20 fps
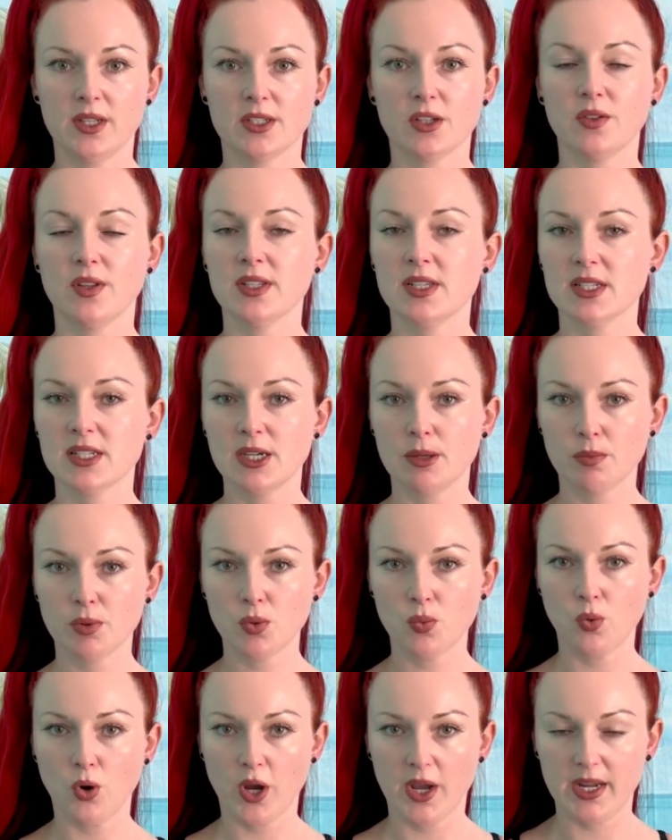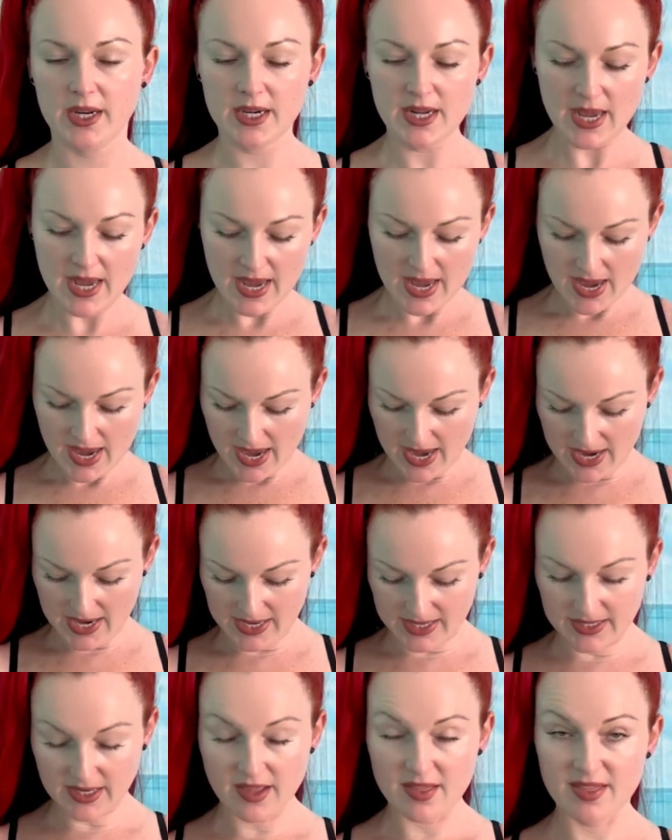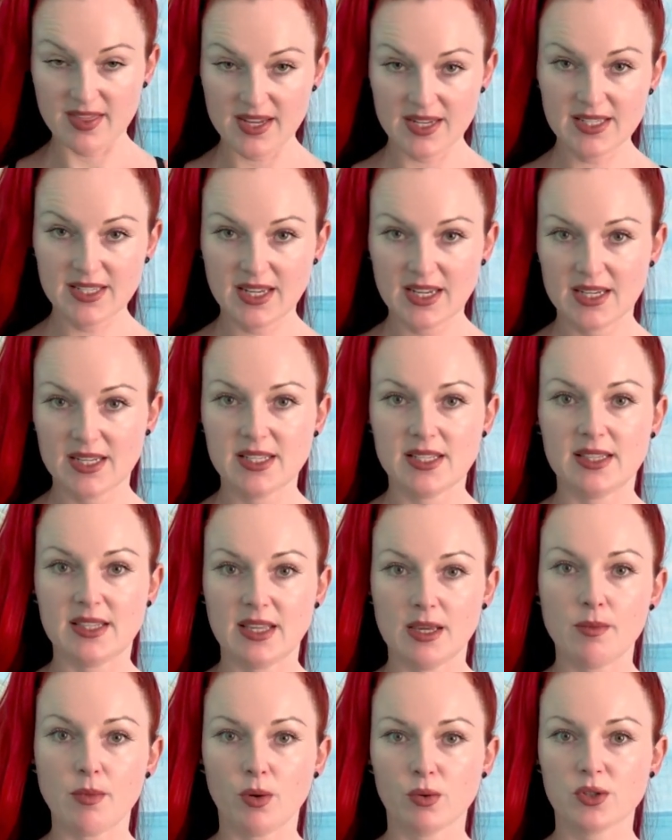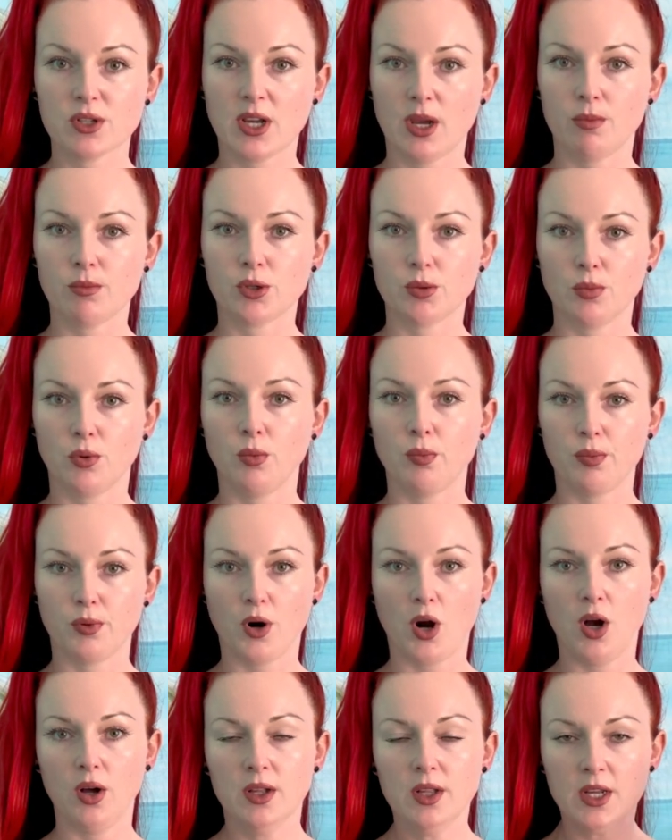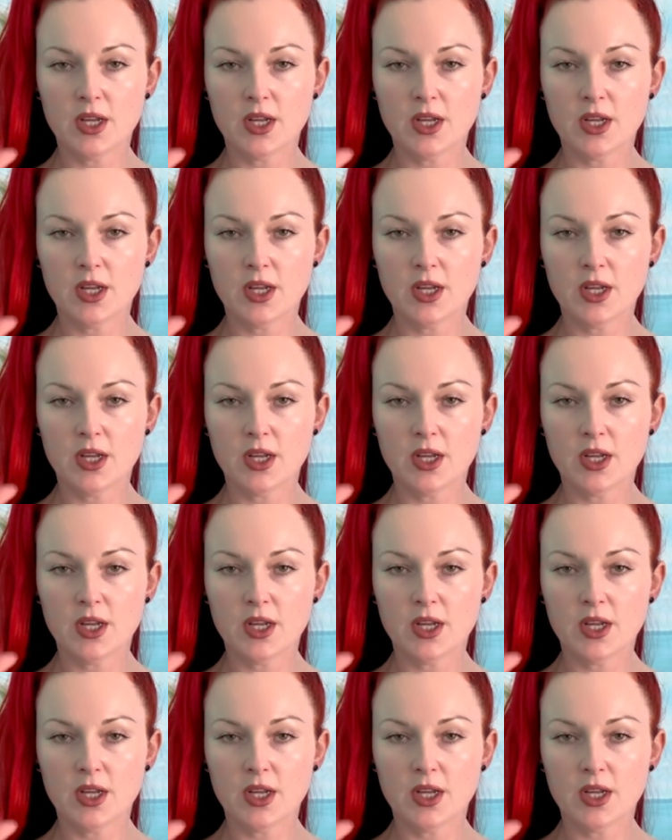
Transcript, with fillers: So this is number one, and this is the most comfortable bra.